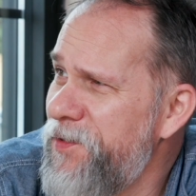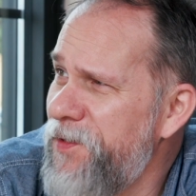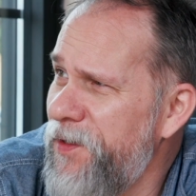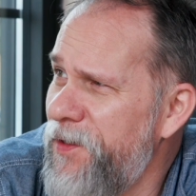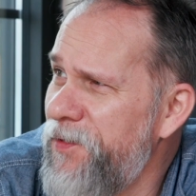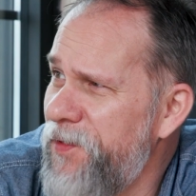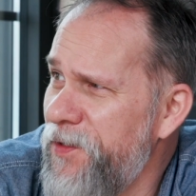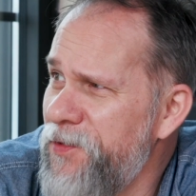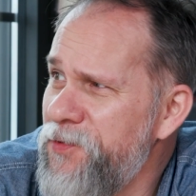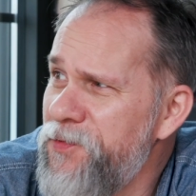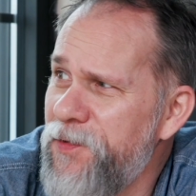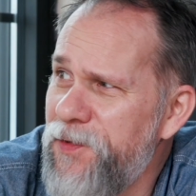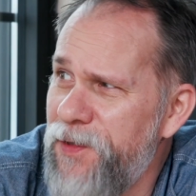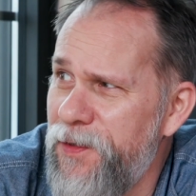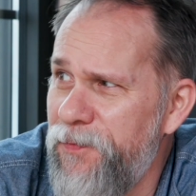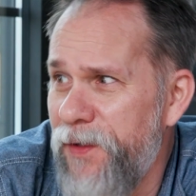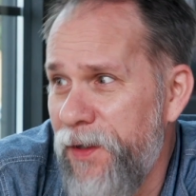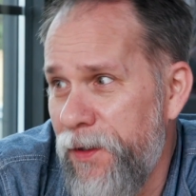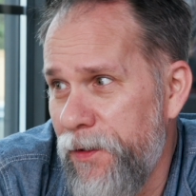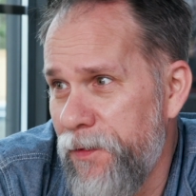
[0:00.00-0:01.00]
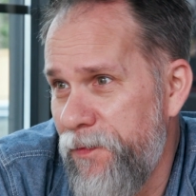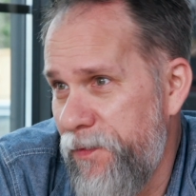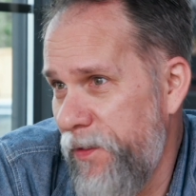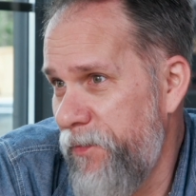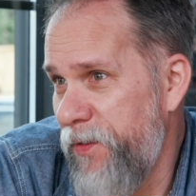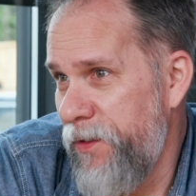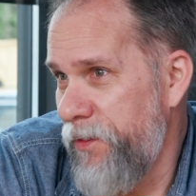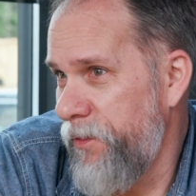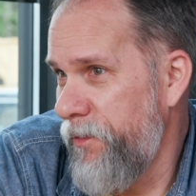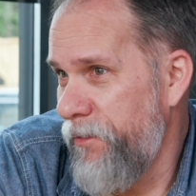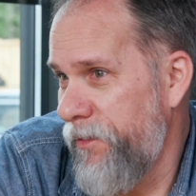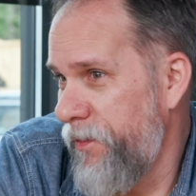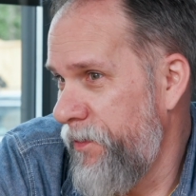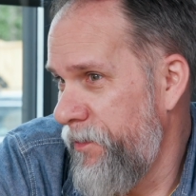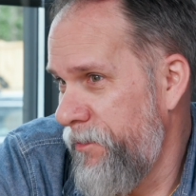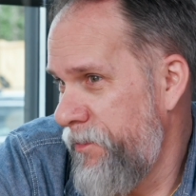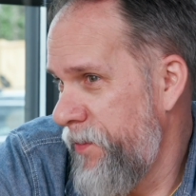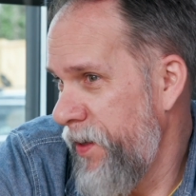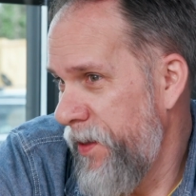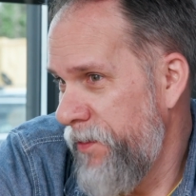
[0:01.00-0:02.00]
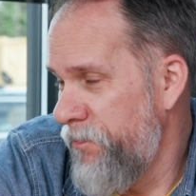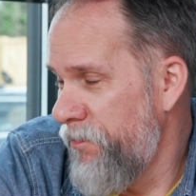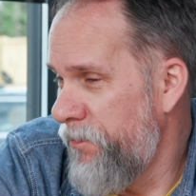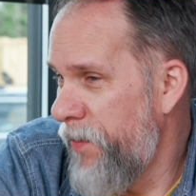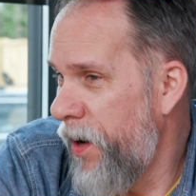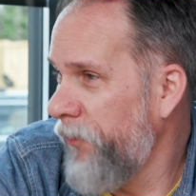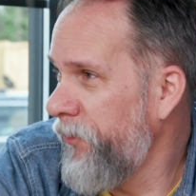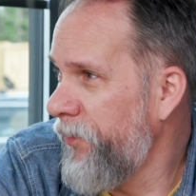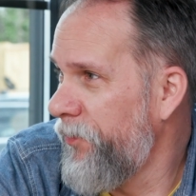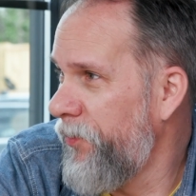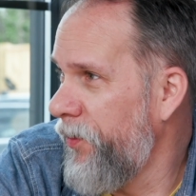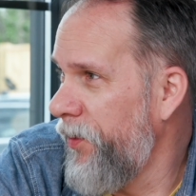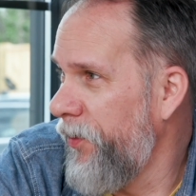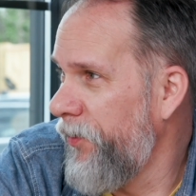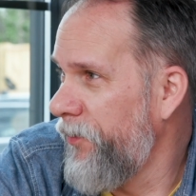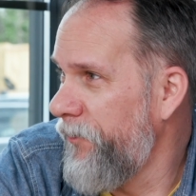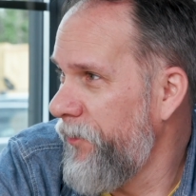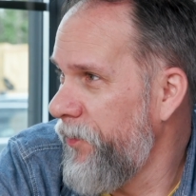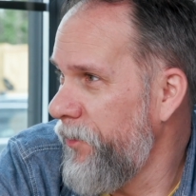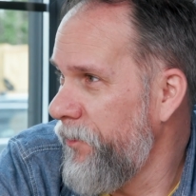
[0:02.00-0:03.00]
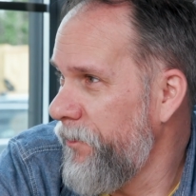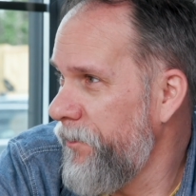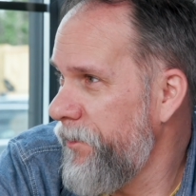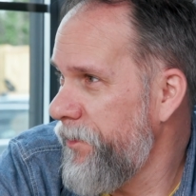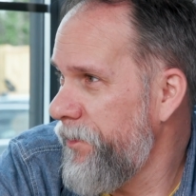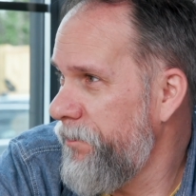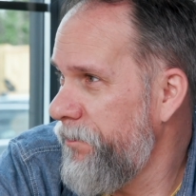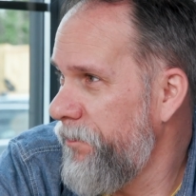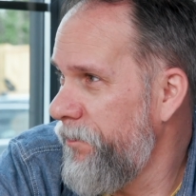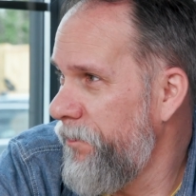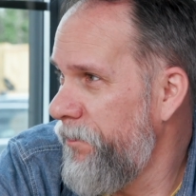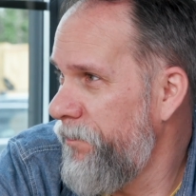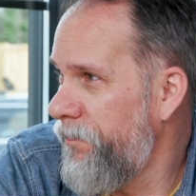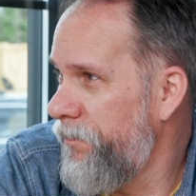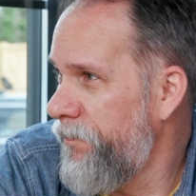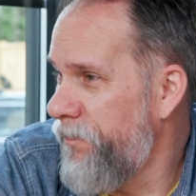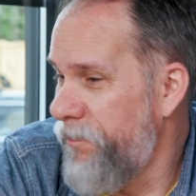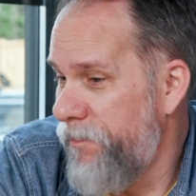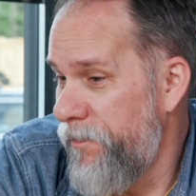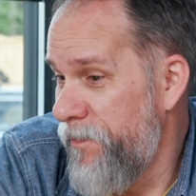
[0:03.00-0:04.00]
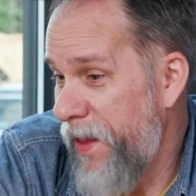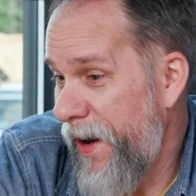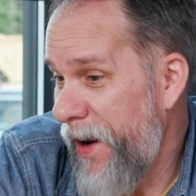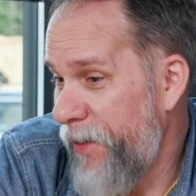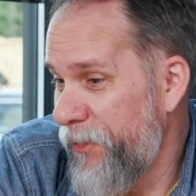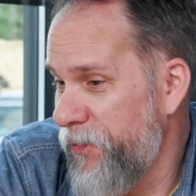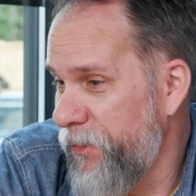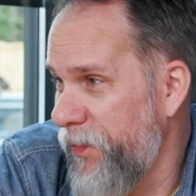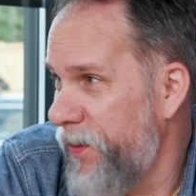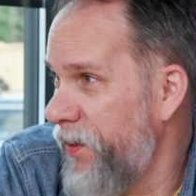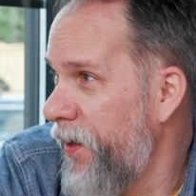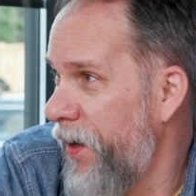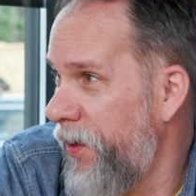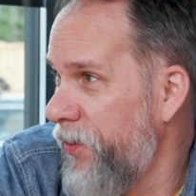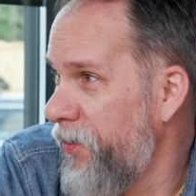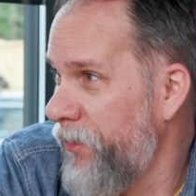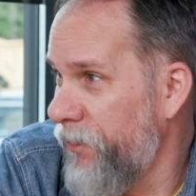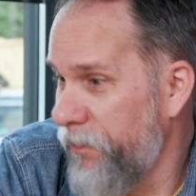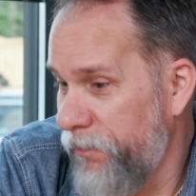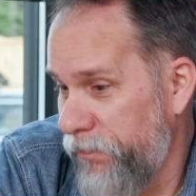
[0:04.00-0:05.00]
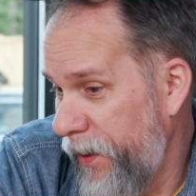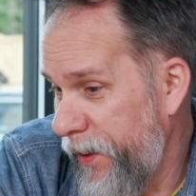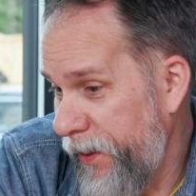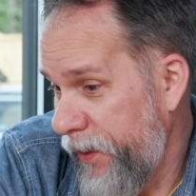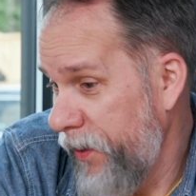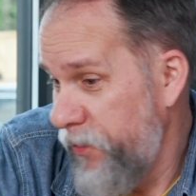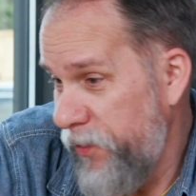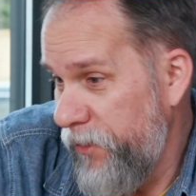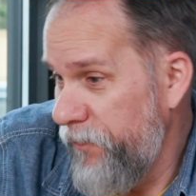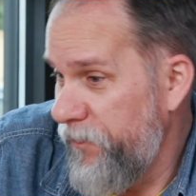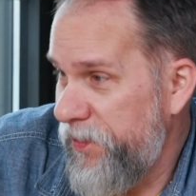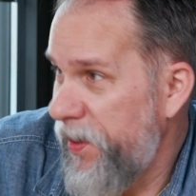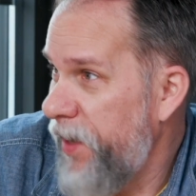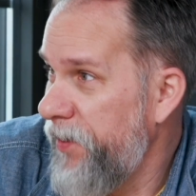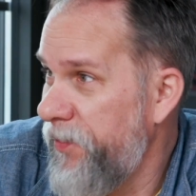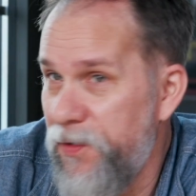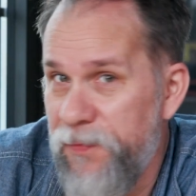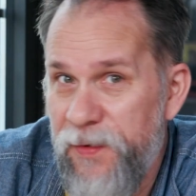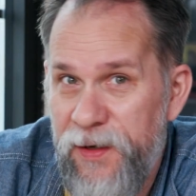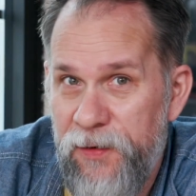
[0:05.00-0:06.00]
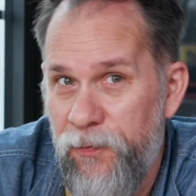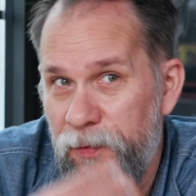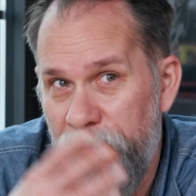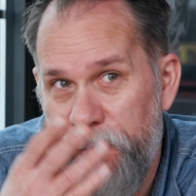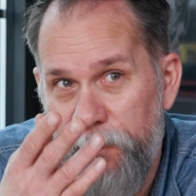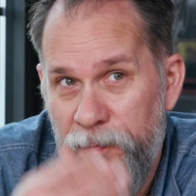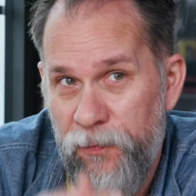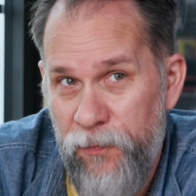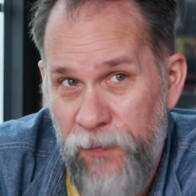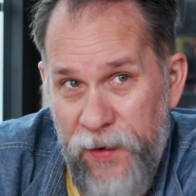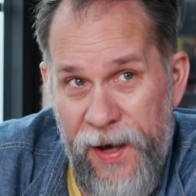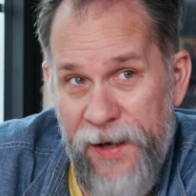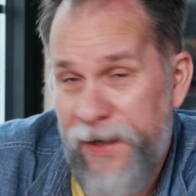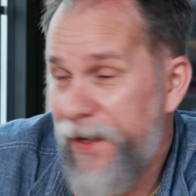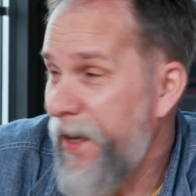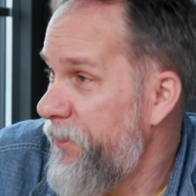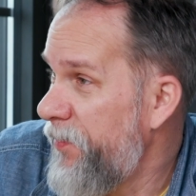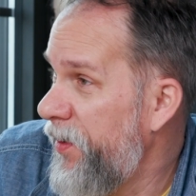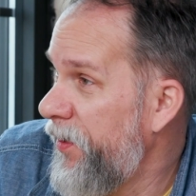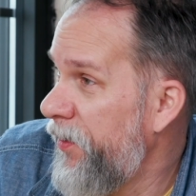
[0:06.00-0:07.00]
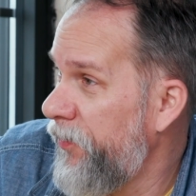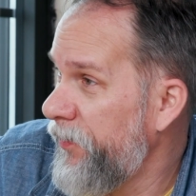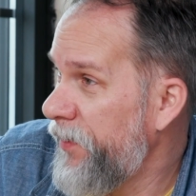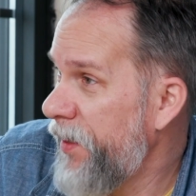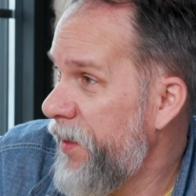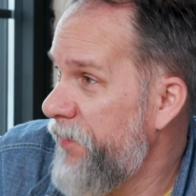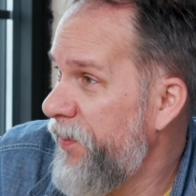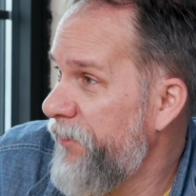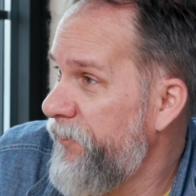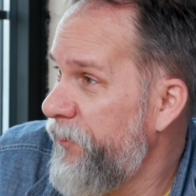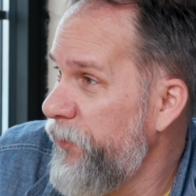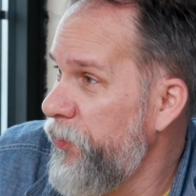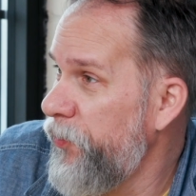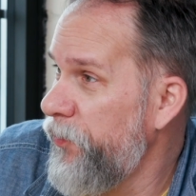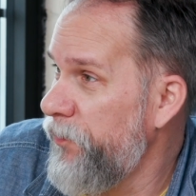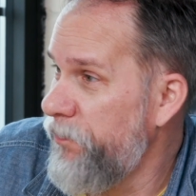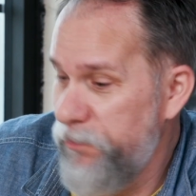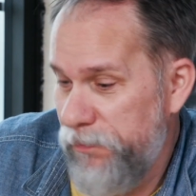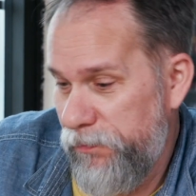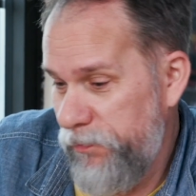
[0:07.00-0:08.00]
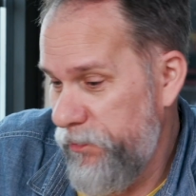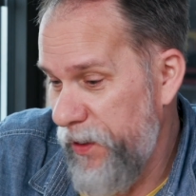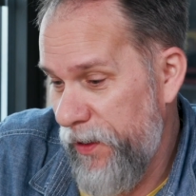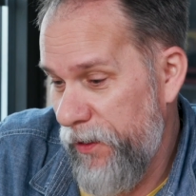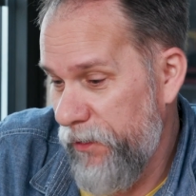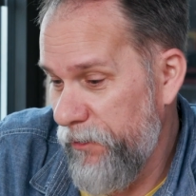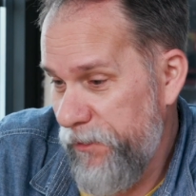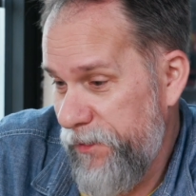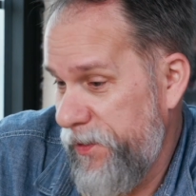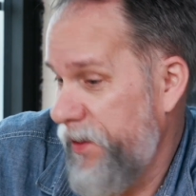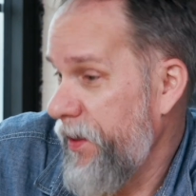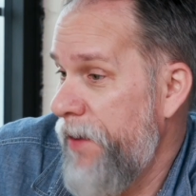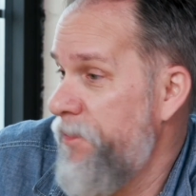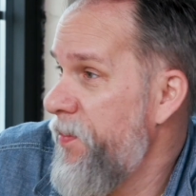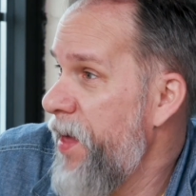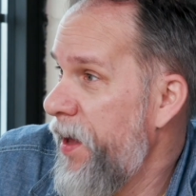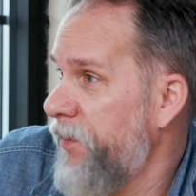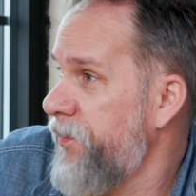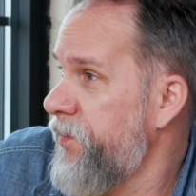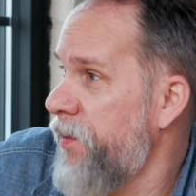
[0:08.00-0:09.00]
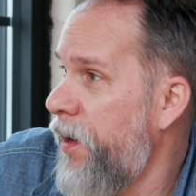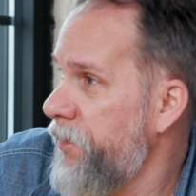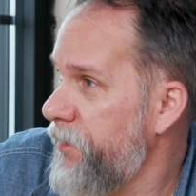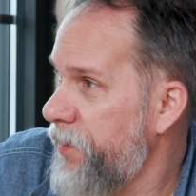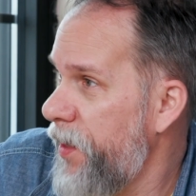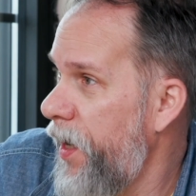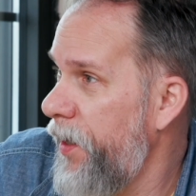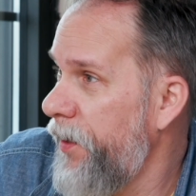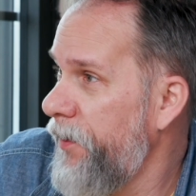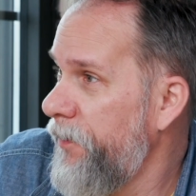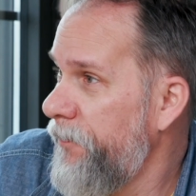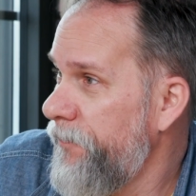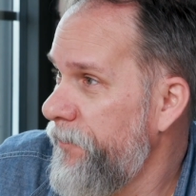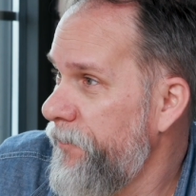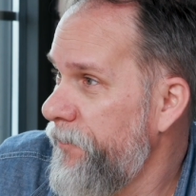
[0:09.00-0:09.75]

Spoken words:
just, it's interesting because, I mean, in multiple interviews that I was reading on your, like, and you've stated to me when I came in and got my food, it's like, I'm not a sauce guy.